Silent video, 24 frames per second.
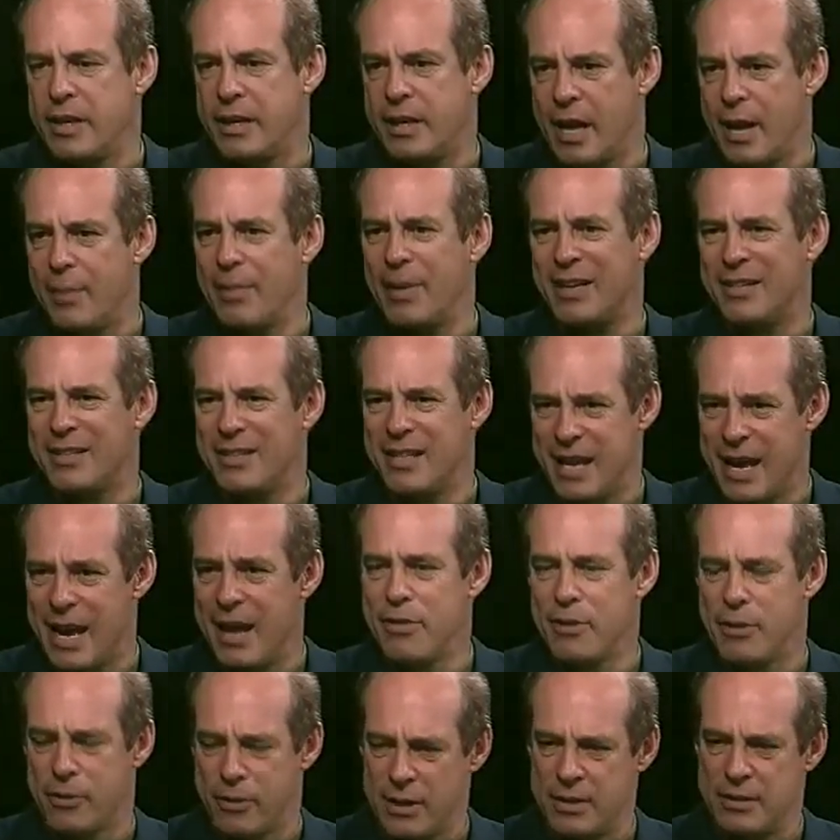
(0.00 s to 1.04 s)
coming
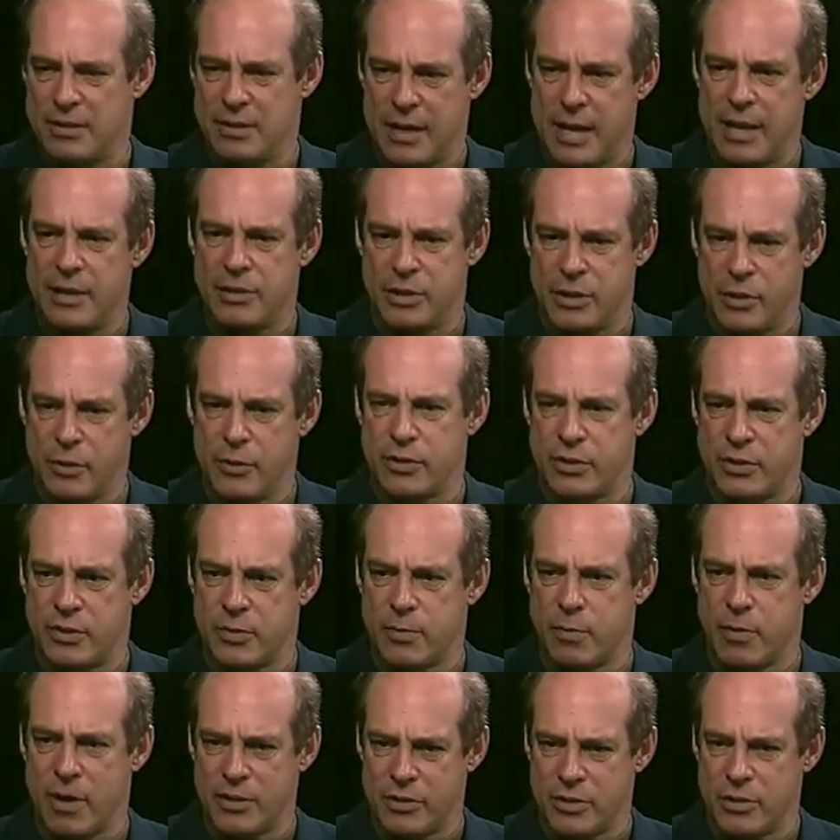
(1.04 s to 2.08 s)
together, as you
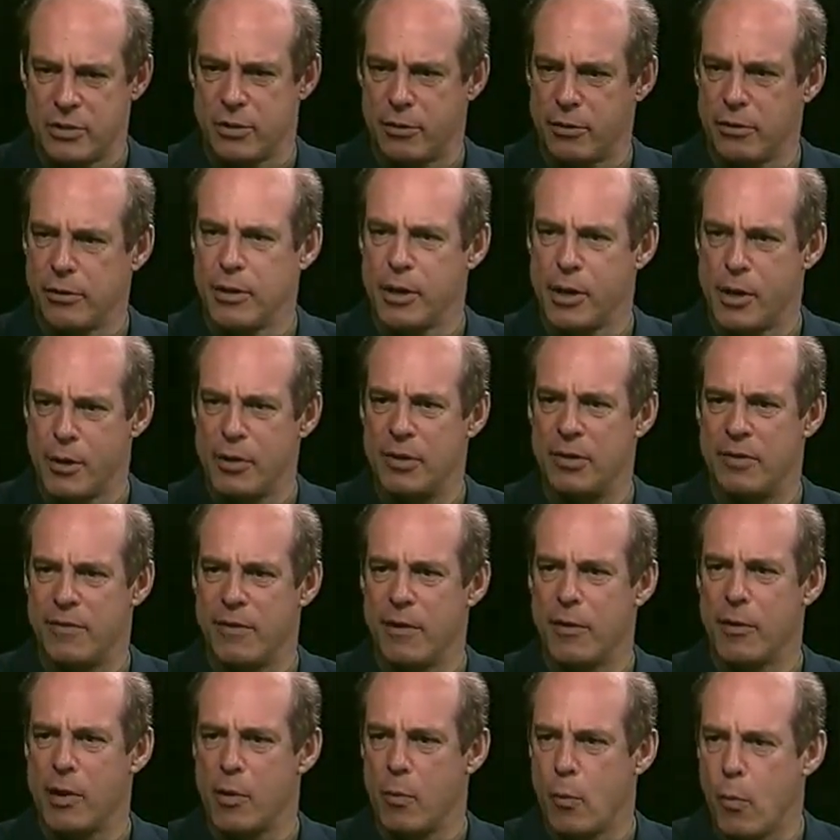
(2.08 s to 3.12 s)
expressed earlier in the
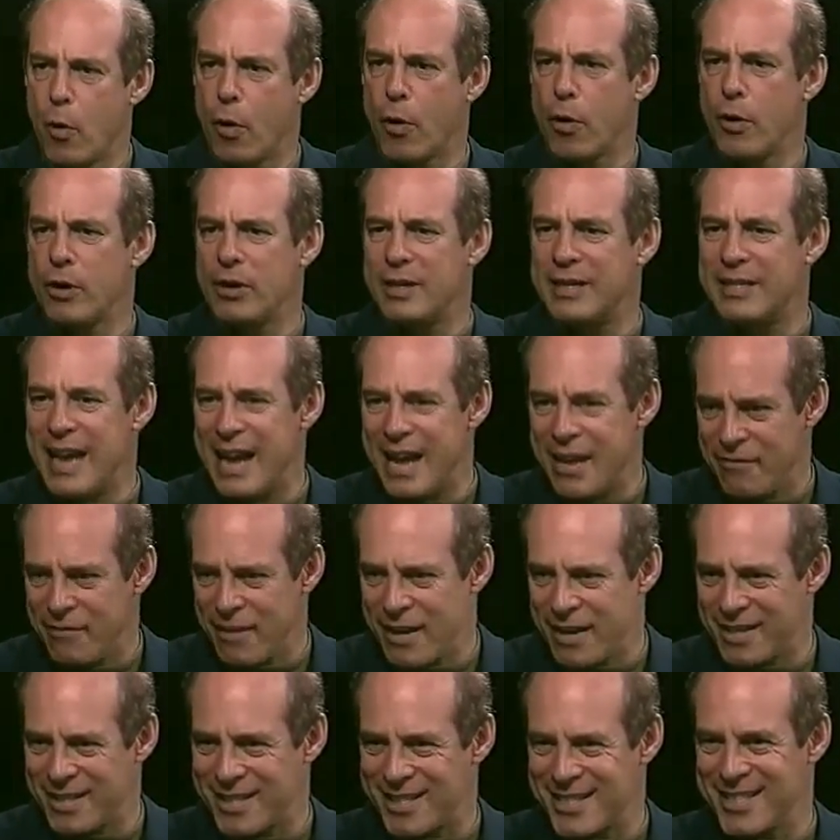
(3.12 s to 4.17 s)
very word,
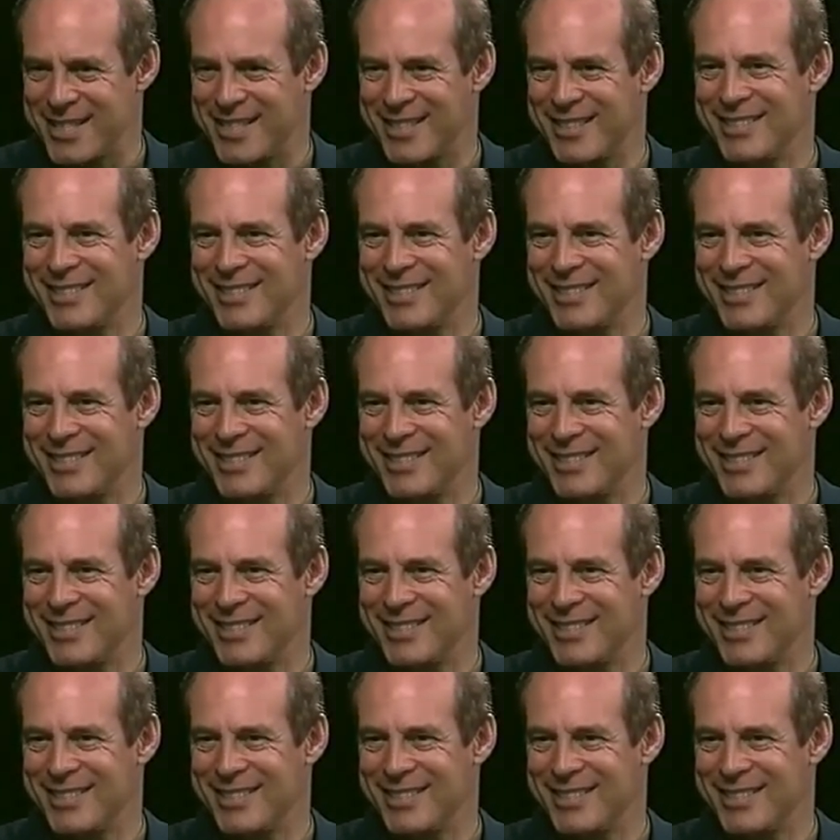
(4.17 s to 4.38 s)
devas.